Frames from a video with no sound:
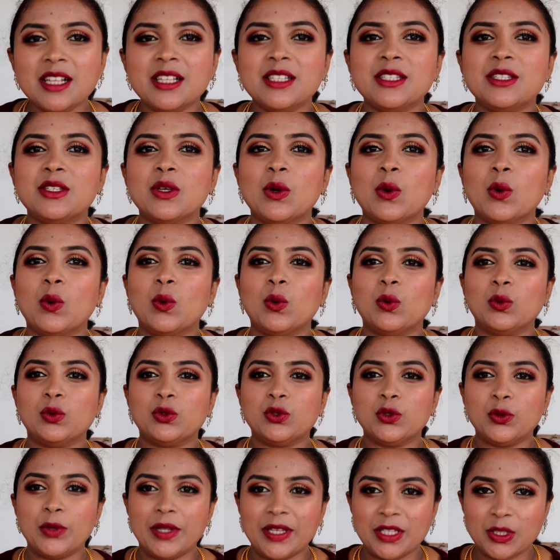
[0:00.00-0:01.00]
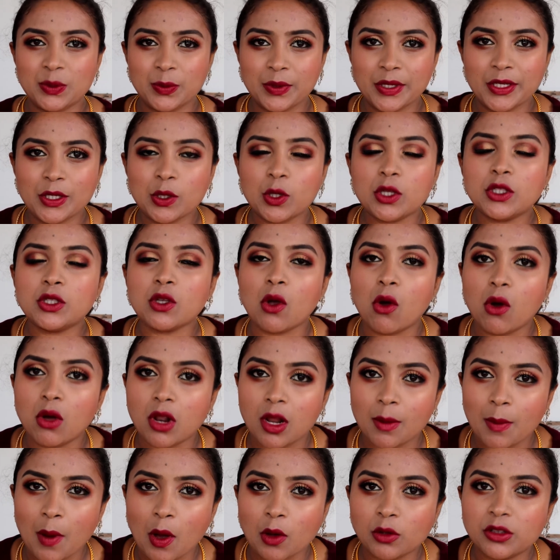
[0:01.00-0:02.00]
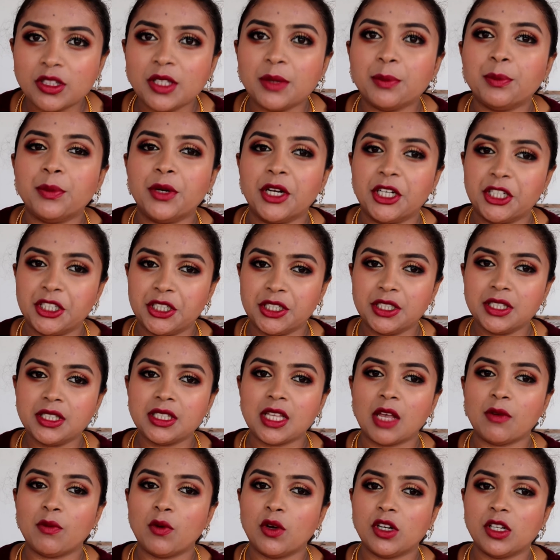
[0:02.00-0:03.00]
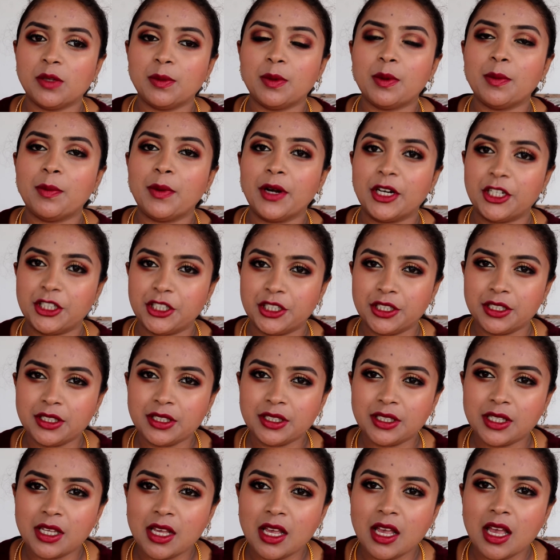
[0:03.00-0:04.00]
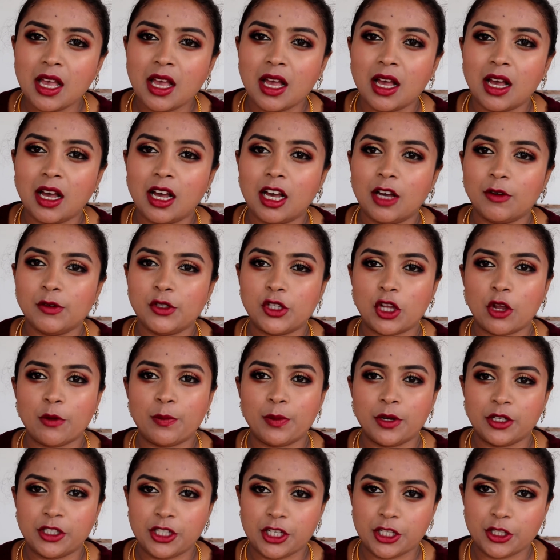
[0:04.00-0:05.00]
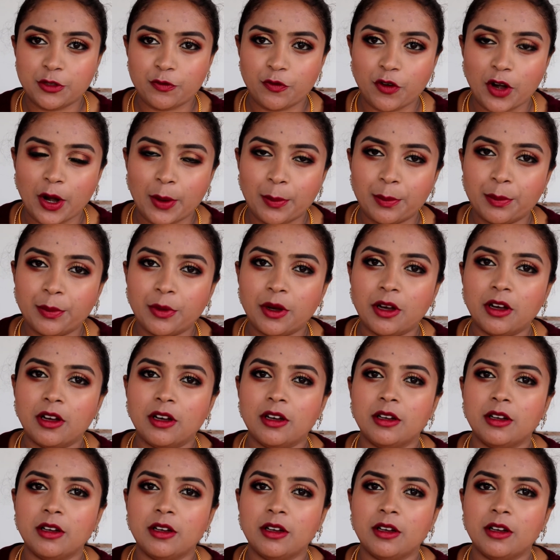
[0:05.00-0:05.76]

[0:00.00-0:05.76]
So today's video is all about the brushes, affordable brushes, which I purchased from